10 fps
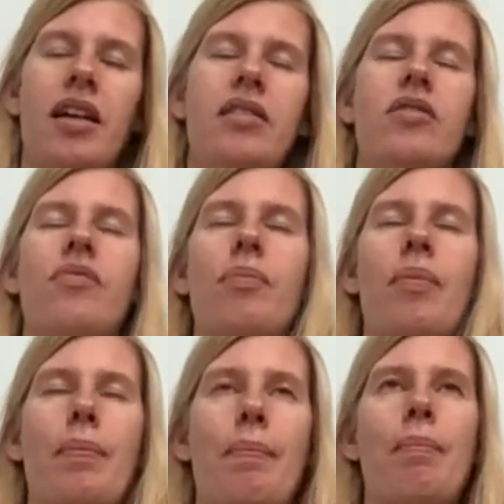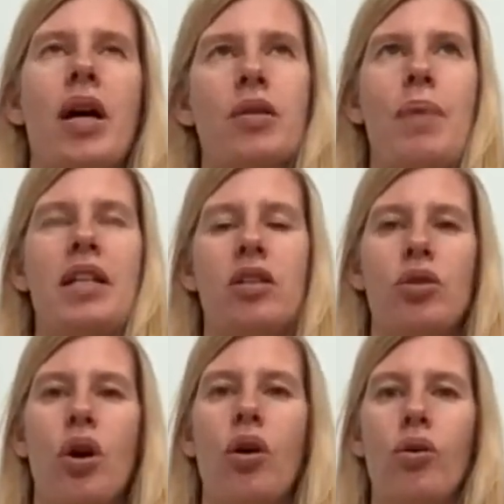It's much better
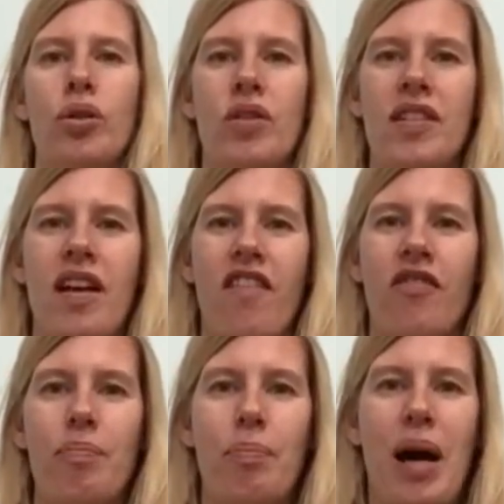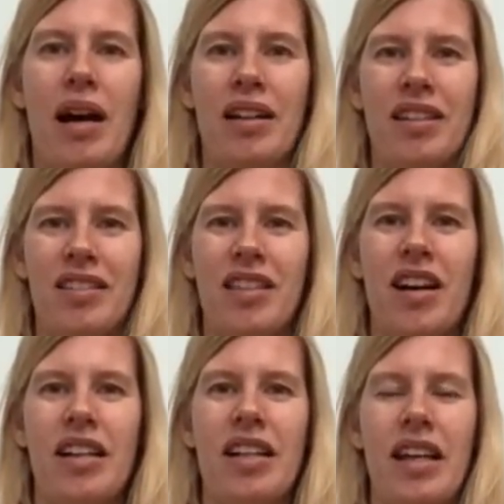to hold yourself back
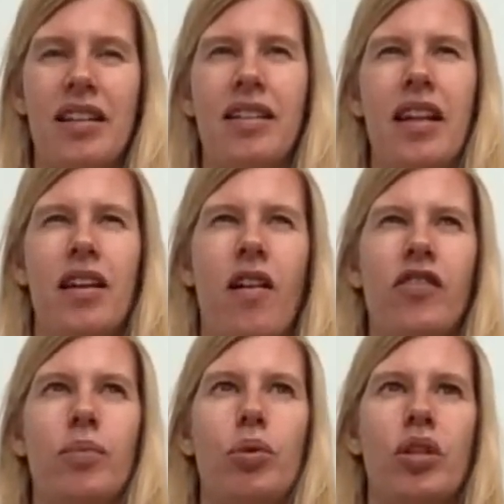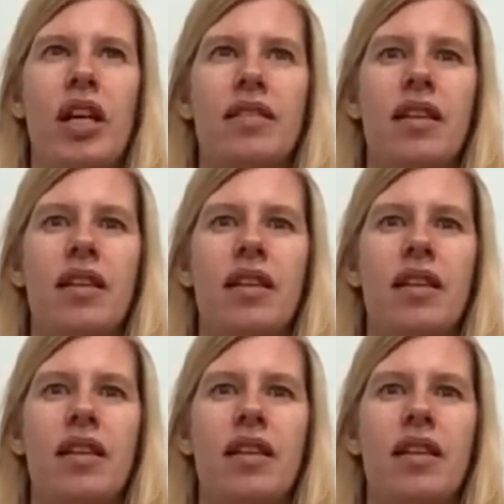slightly and think of the body